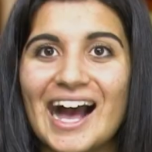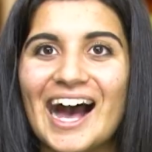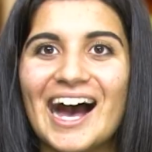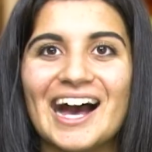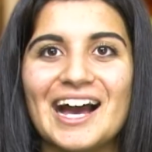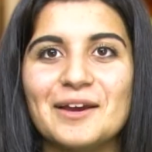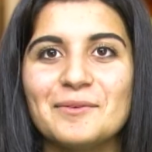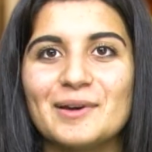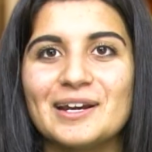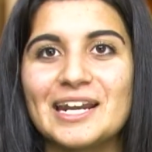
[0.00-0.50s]

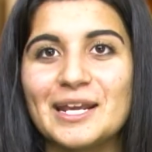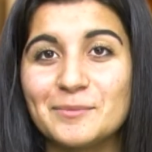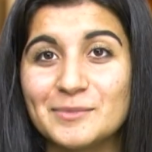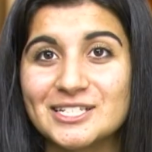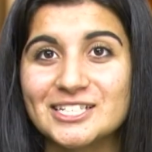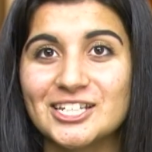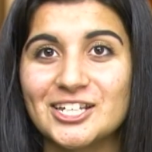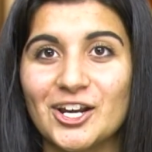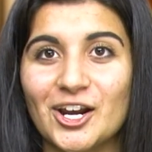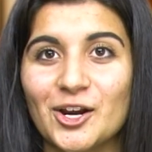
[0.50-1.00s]
Hi, my name
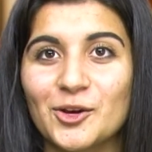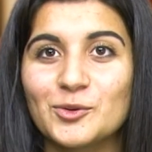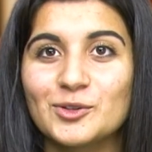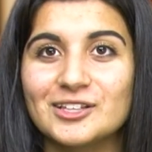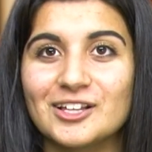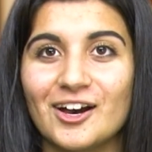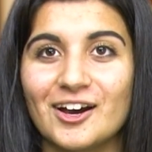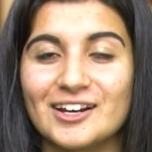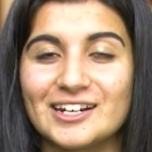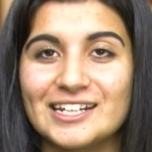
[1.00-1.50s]
is
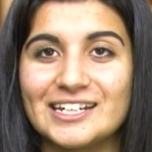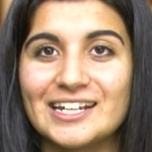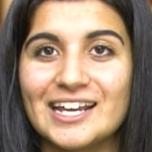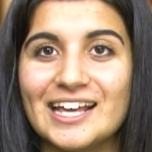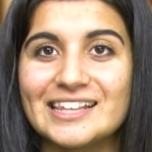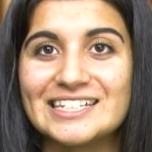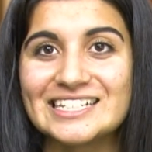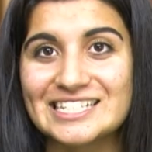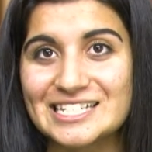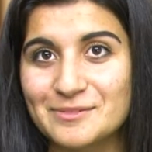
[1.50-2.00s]
Kiara,
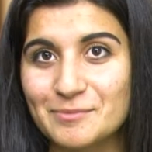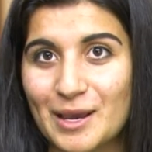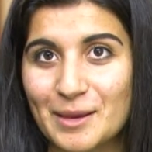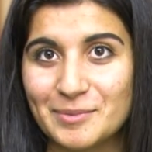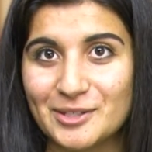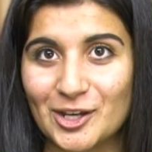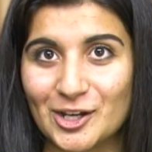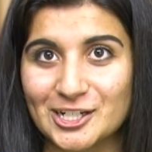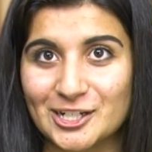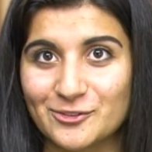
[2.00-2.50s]
and this is my
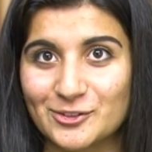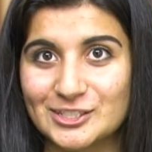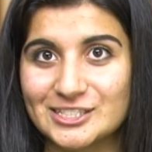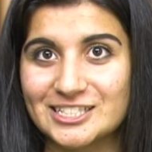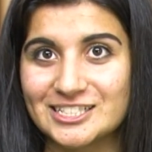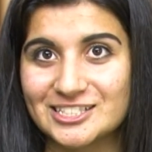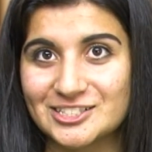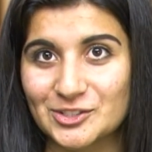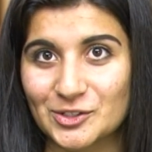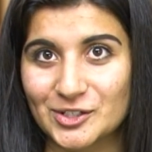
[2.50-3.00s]
Beyond
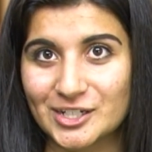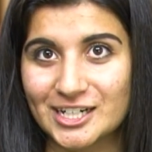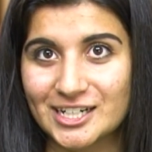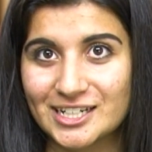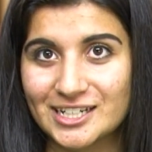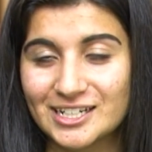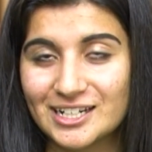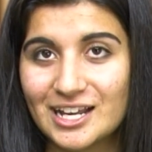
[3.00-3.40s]
Differences story.